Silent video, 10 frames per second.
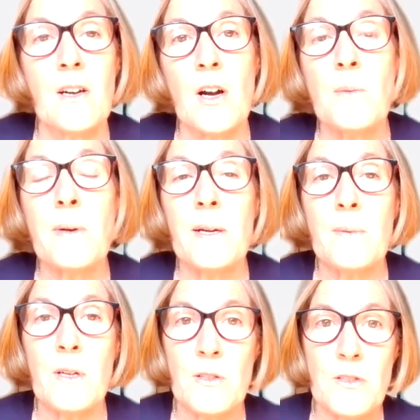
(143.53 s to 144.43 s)
Comcare
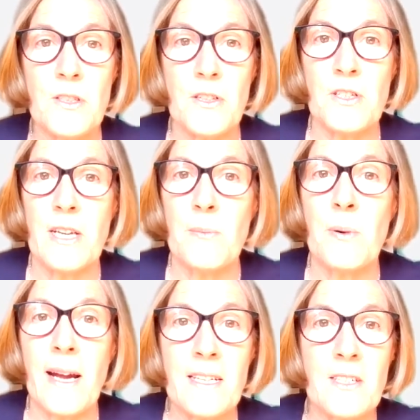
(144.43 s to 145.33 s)
will also share
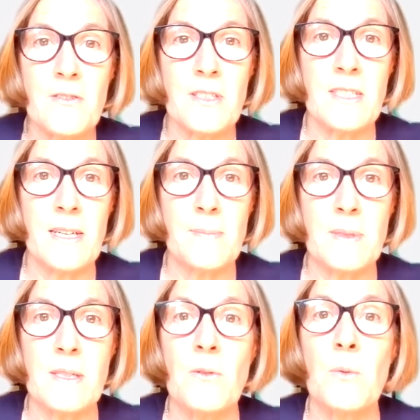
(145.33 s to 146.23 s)
practical
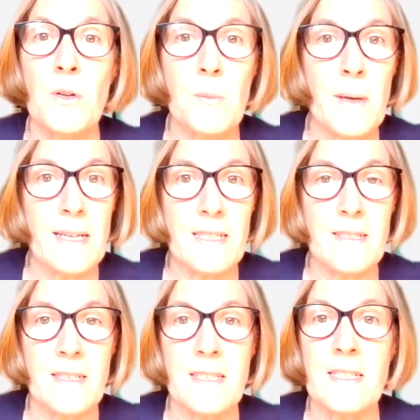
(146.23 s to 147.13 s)
steps
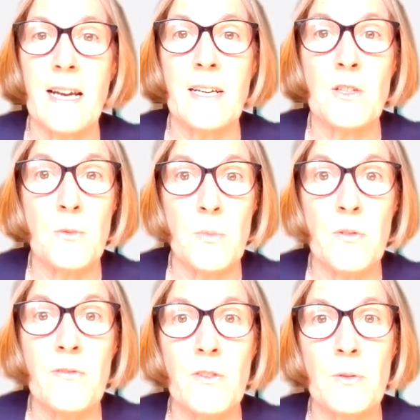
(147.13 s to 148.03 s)
workplaces can take to
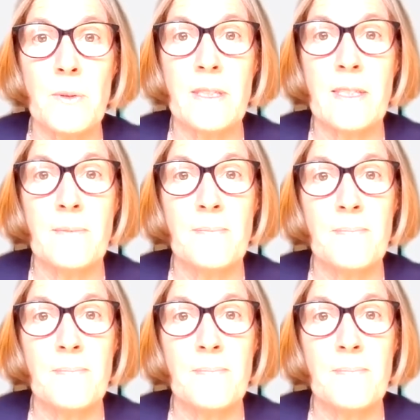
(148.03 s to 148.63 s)
move forward.